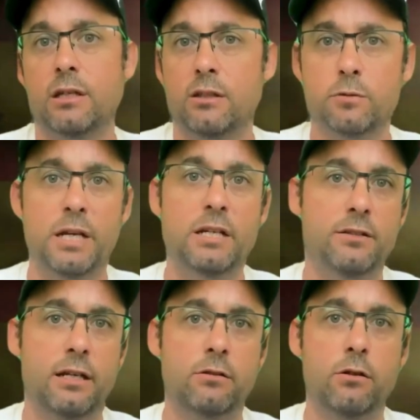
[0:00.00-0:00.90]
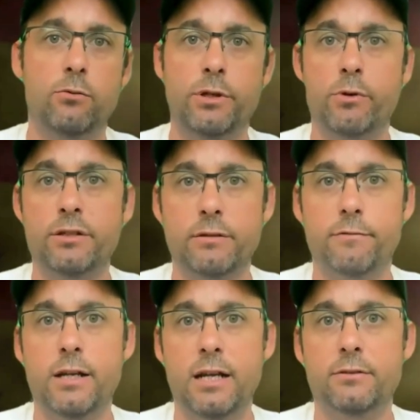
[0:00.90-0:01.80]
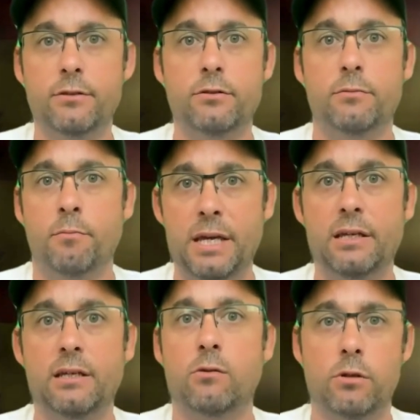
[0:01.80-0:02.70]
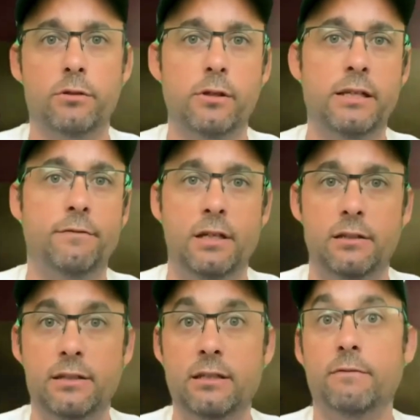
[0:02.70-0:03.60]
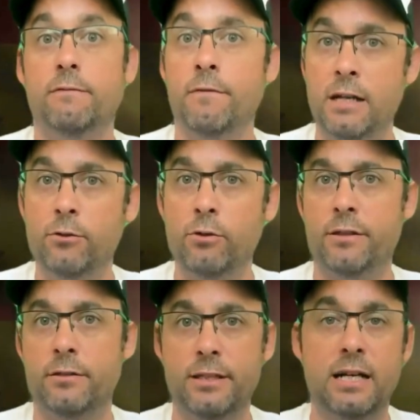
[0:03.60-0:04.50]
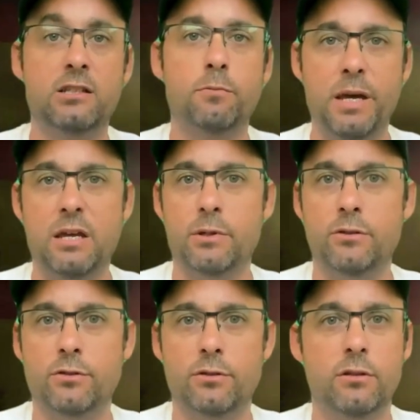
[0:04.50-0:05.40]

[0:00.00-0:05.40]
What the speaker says: Spanish tax law requires that freelancers make quarterly VAT value-added tax payments.